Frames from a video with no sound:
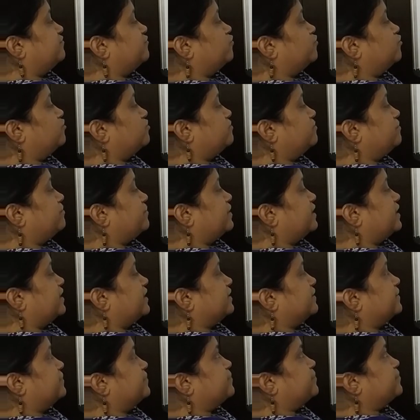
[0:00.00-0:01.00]
4 pi
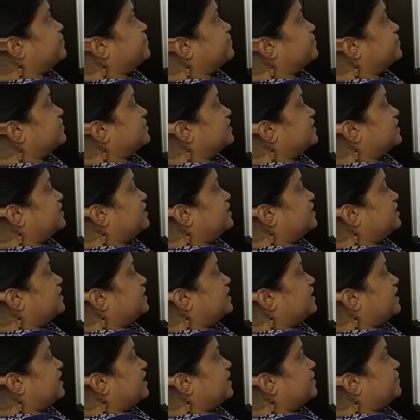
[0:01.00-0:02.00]

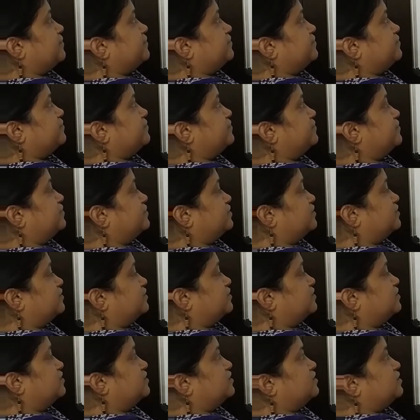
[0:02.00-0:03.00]
m
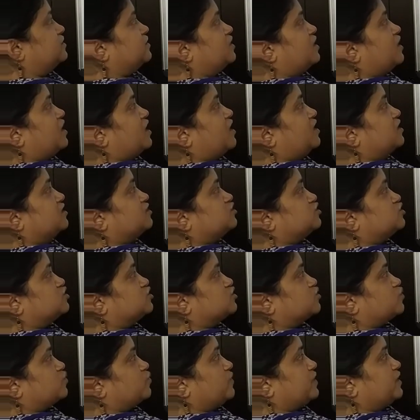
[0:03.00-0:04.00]
r
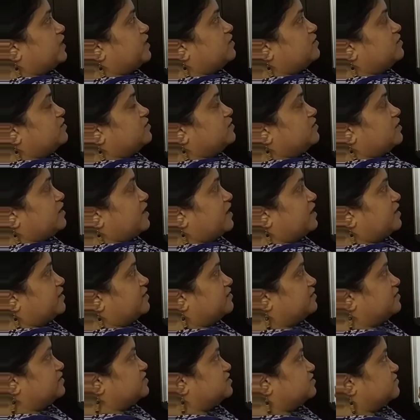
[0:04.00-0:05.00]
square,
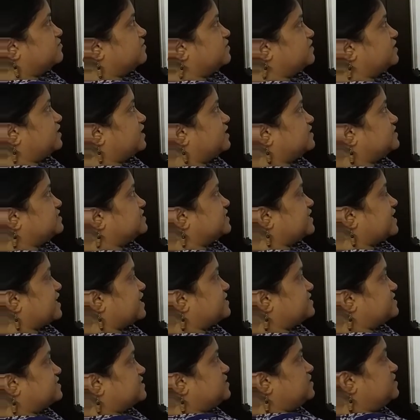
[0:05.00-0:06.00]
and this one gets
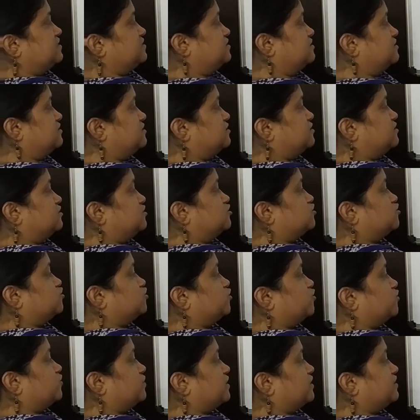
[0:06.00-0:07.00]
cancelled, so
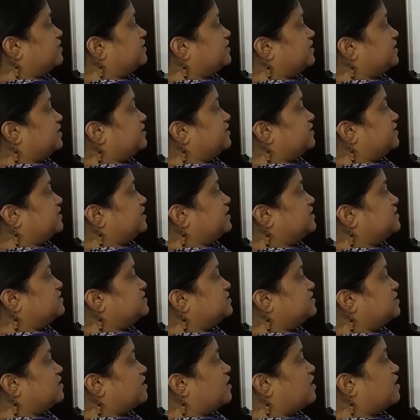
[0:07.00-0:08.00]
you can write it as
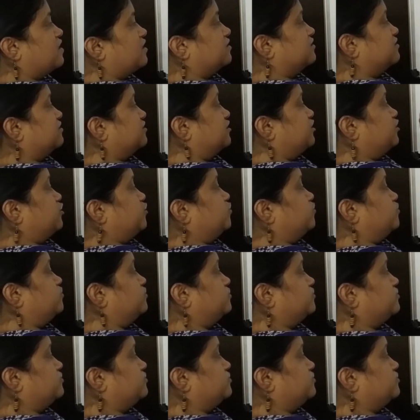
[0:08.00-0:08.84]
r cube,